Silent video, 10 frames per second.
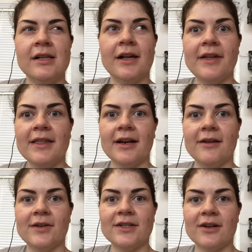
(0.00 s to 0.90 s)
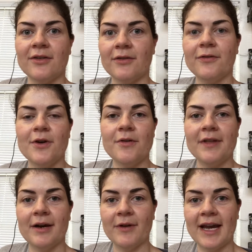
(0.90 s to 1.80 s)
I think that covers all the fruit
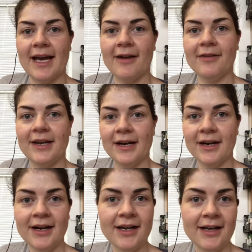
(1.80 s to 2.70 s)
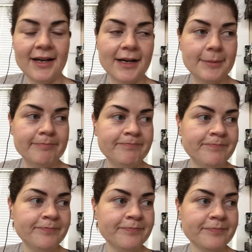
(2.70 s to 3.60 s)
that we have here. And
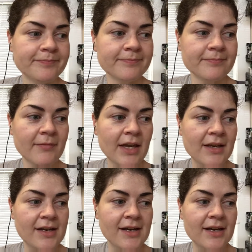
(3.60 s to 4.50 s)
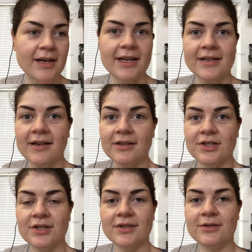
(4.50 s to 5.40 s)
not
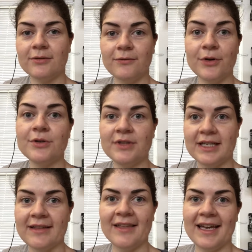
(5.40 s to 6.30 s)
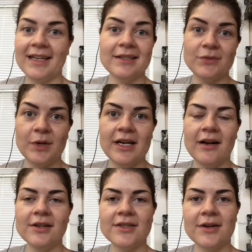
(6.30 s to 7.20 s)
just fruit things. We
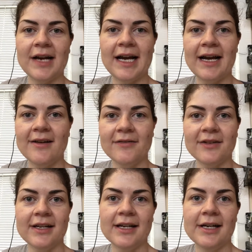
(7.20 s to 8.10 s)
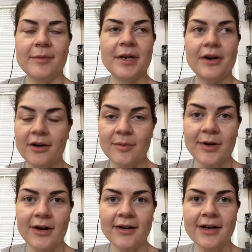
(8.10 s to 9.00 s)
also have an herb
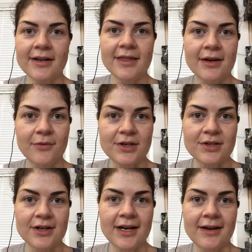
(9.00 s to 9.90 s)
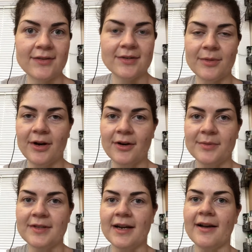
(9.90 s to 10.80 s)
garden that we should have some herbs
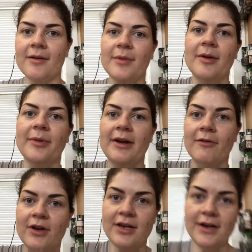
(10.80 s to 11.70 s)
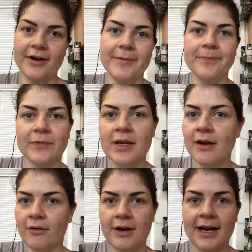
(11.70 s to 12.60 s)
that come up every year
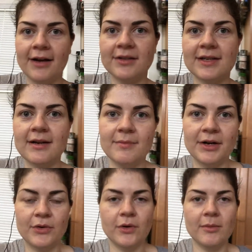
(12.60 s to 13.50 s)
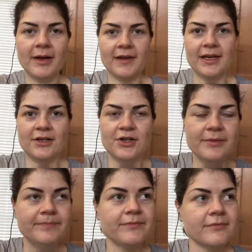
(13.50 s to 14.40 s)
right outside my door by the kitchen.
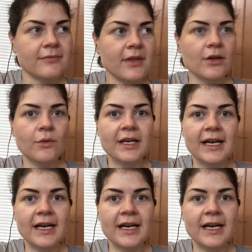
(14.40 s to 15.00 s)
We